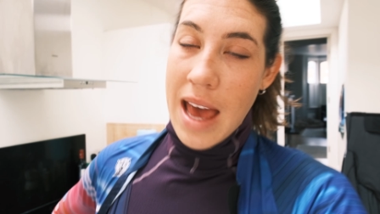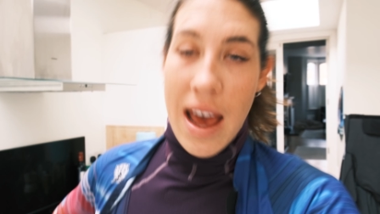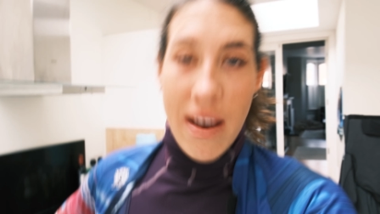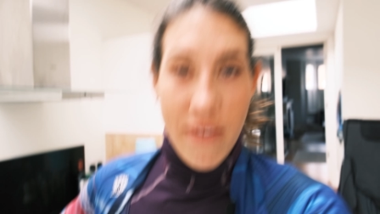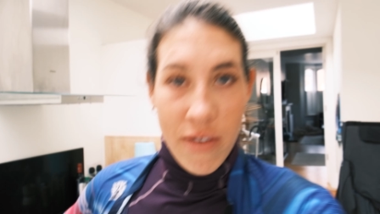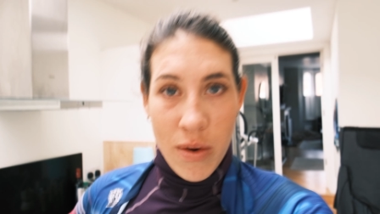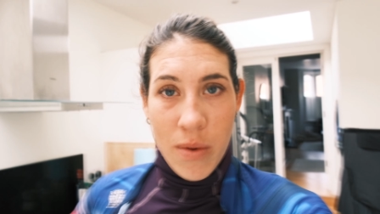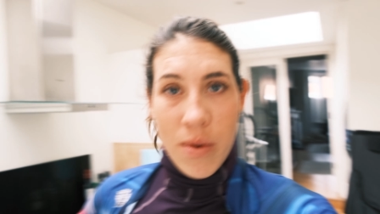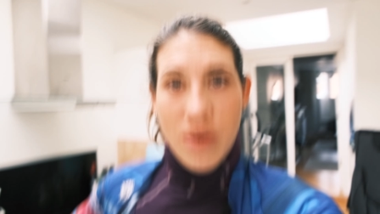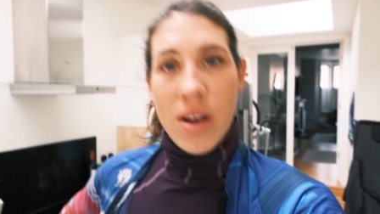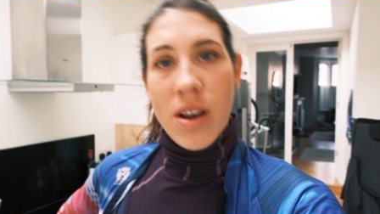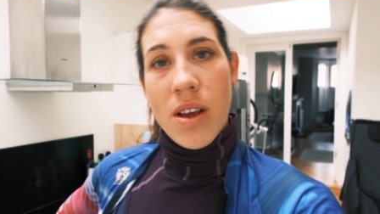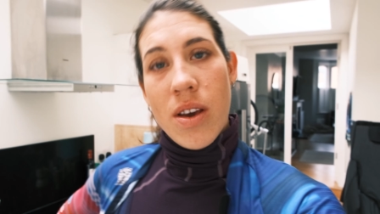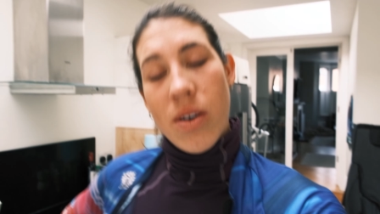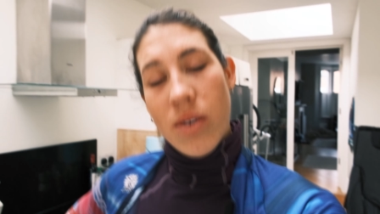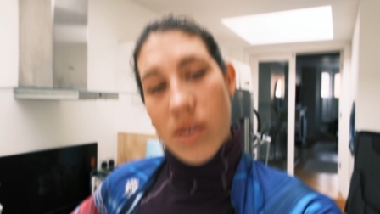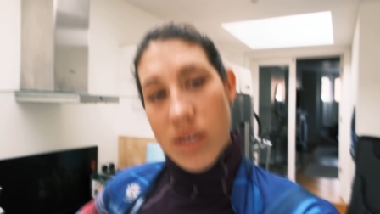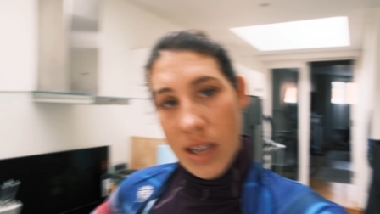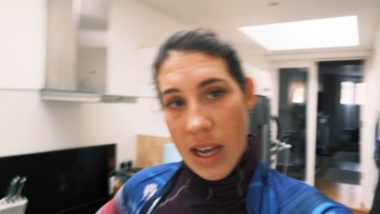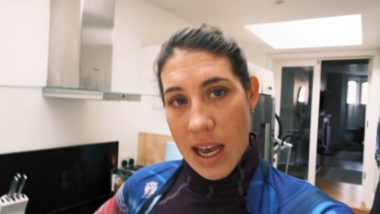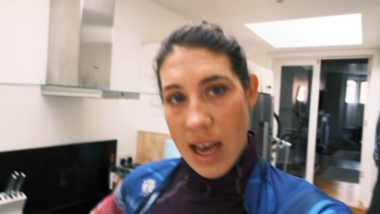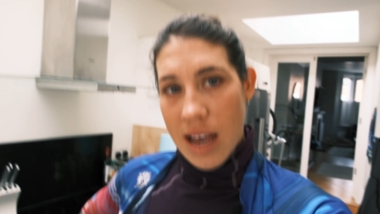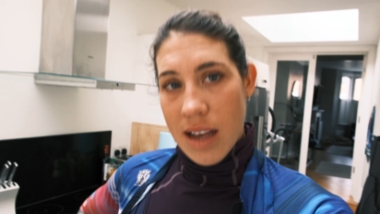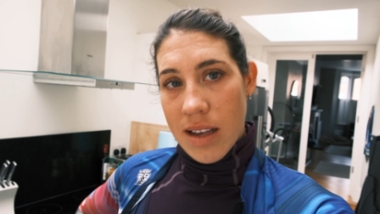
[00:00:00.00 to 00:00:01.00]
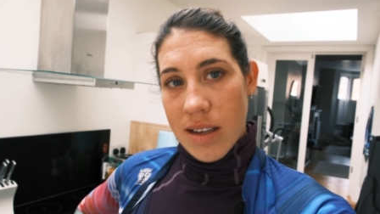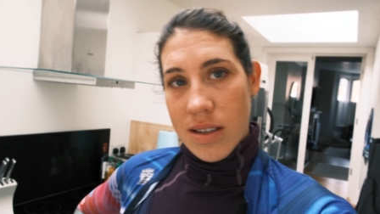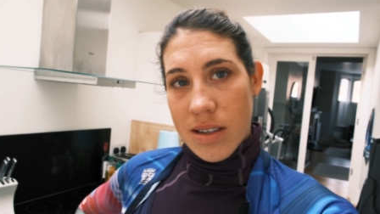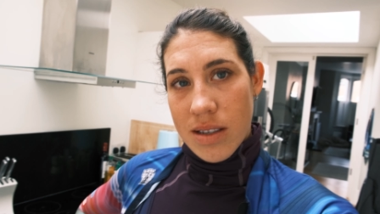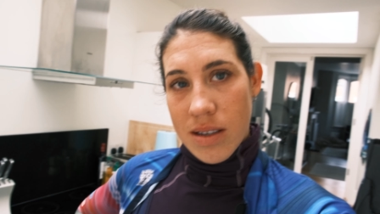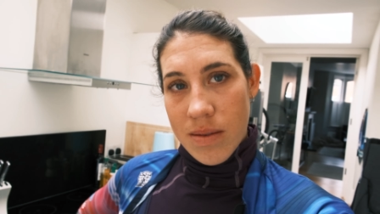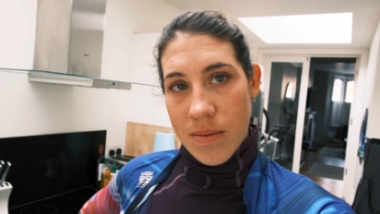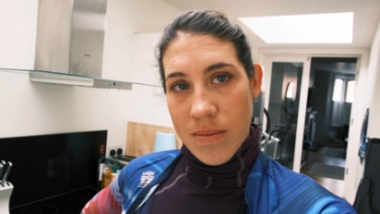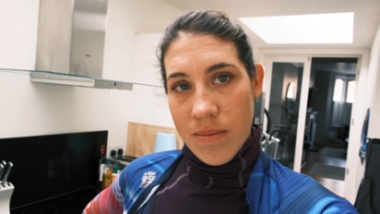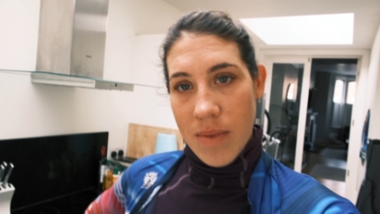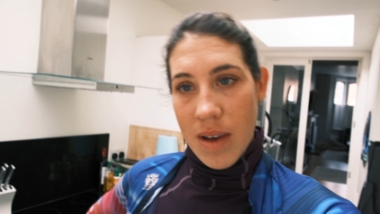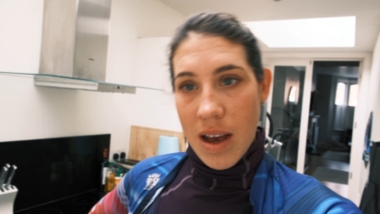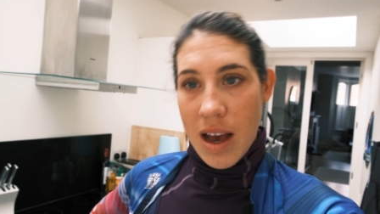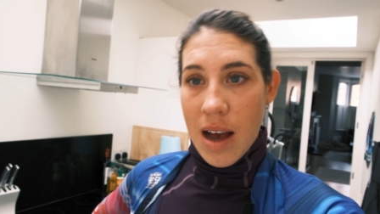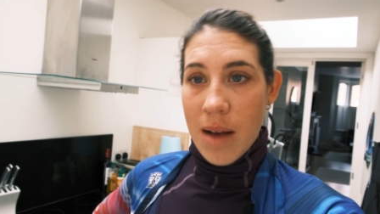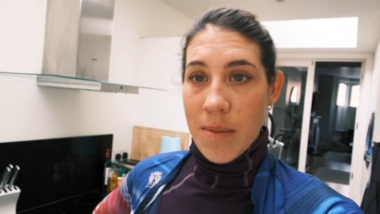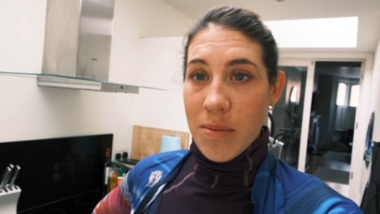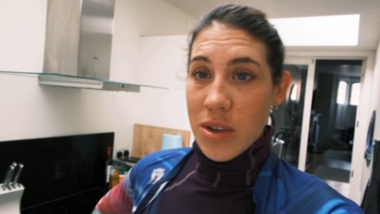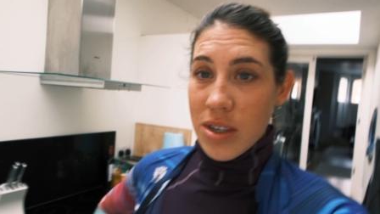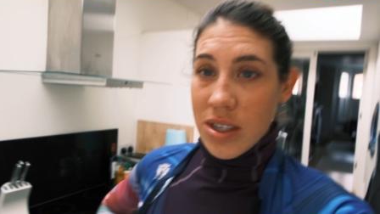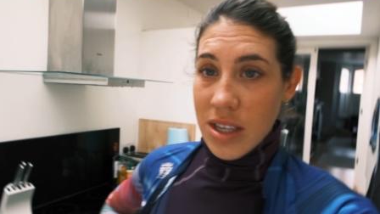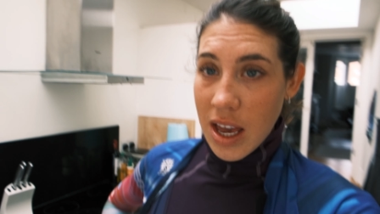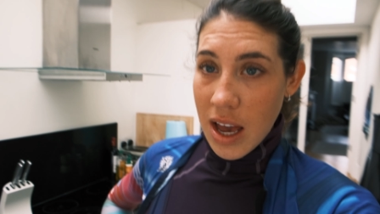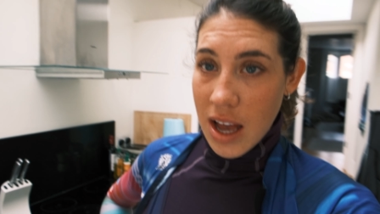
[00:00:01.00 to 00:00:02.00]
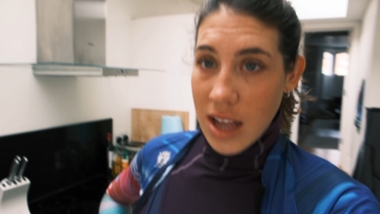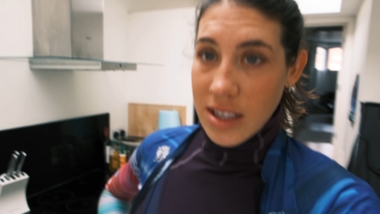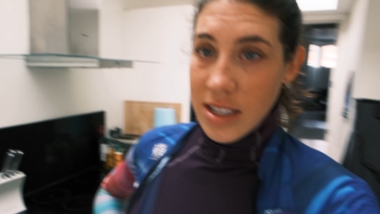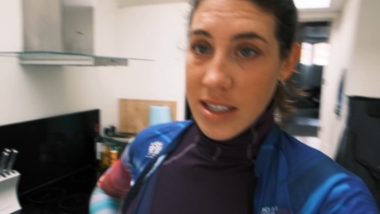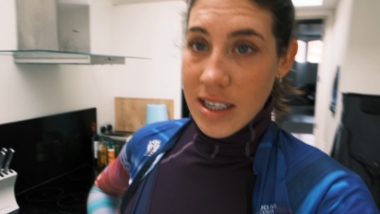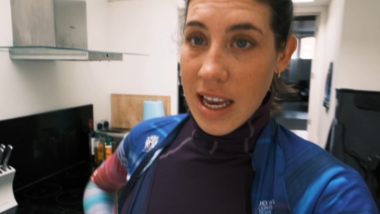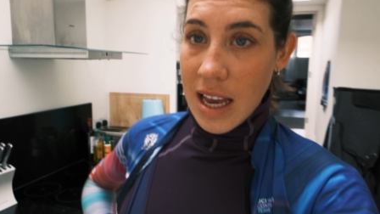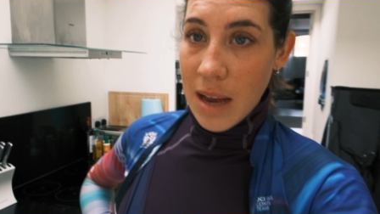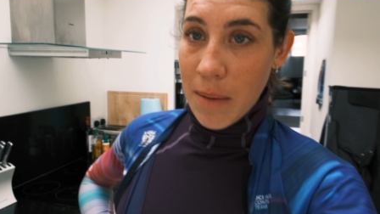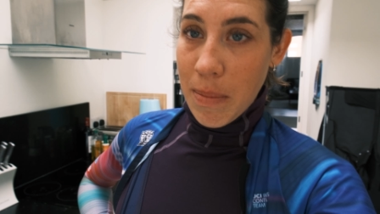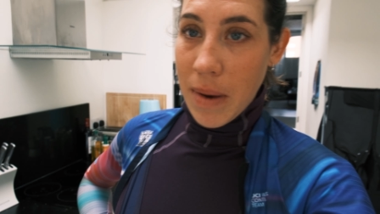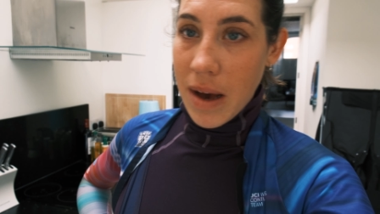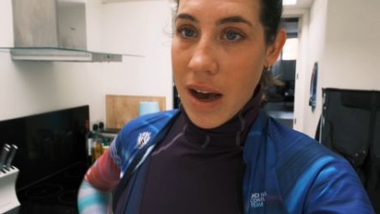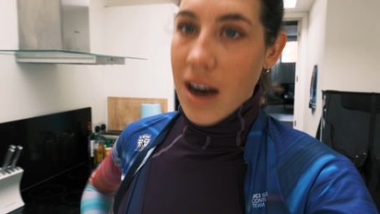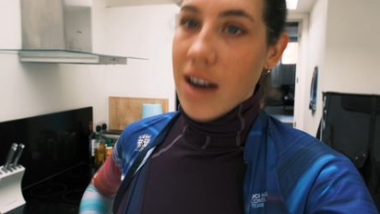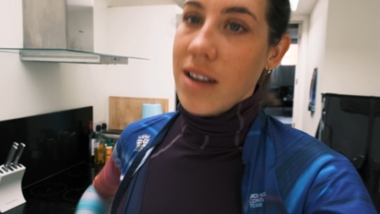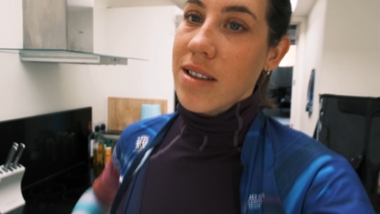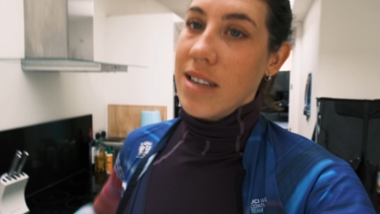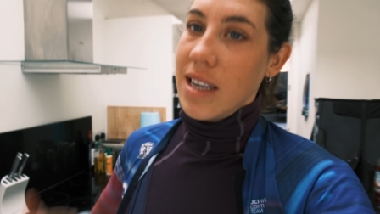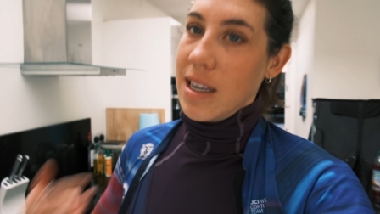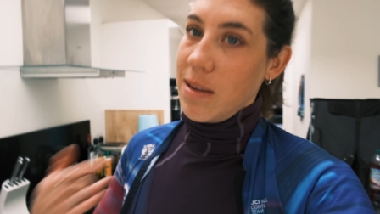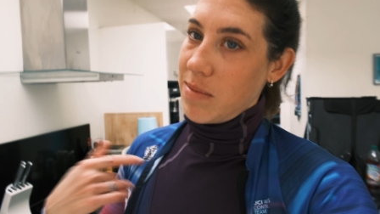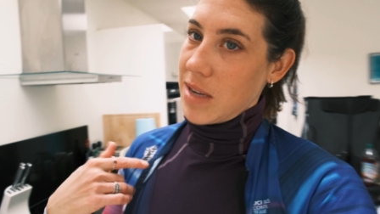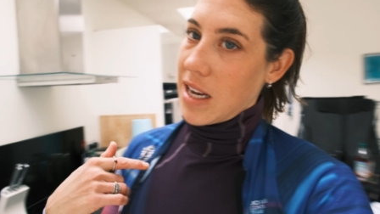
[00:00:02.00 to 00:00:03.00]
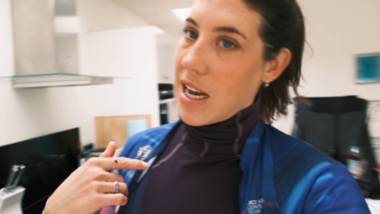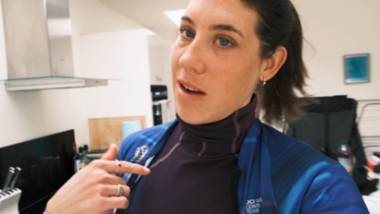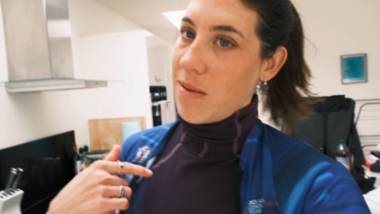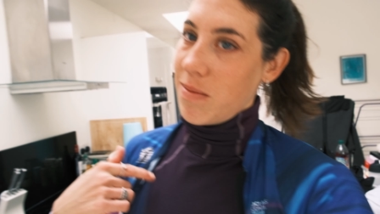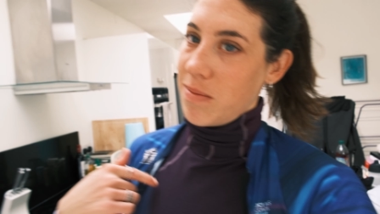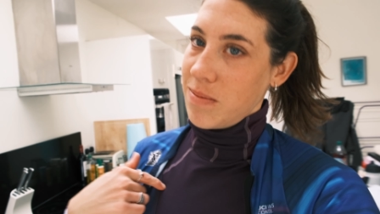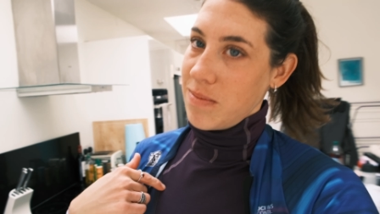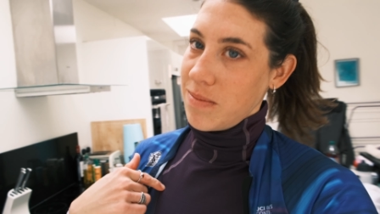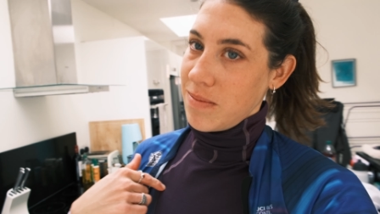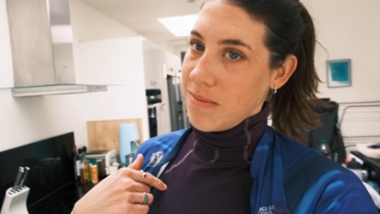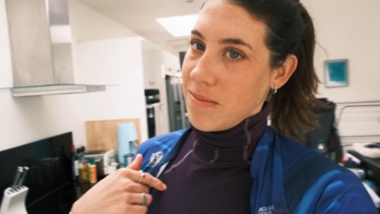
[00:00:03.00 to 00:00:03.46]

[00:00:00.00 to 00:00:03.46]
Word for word: Everyone who says, I'm just going to take part, deep down,